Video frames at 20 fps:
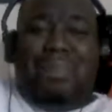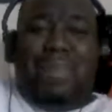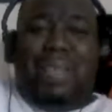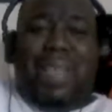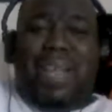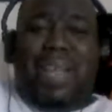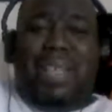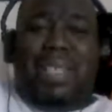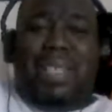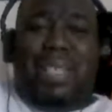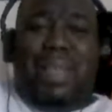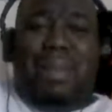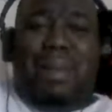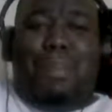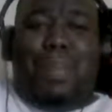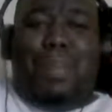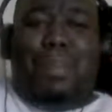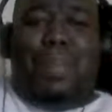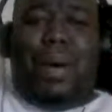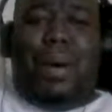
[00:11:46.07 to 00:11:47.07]
As a
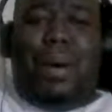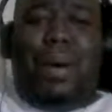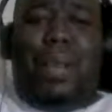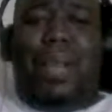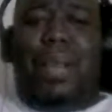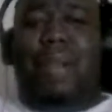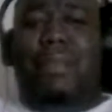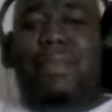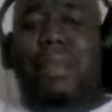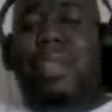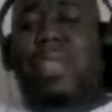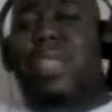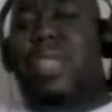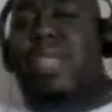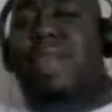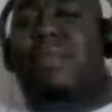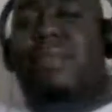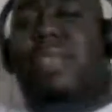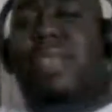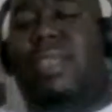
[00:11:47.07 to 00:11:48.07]
proponent of
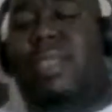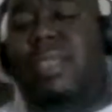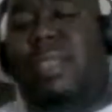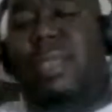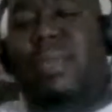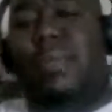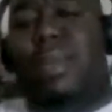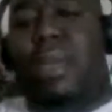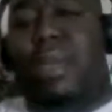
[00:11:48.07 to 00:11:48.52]
conservatism